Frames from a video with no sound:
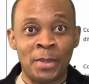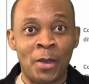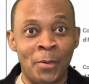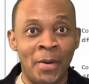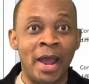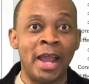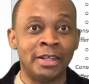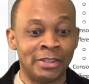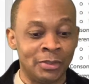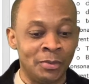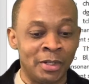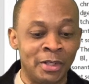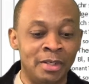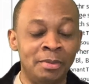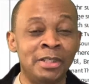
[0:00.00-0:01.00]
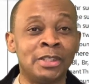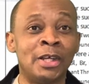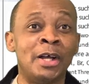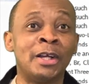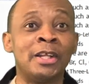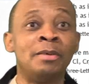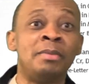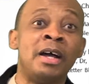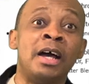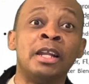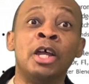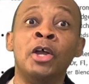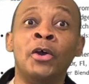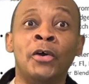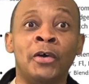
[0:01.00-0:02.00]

Alright, so we're going to be talking about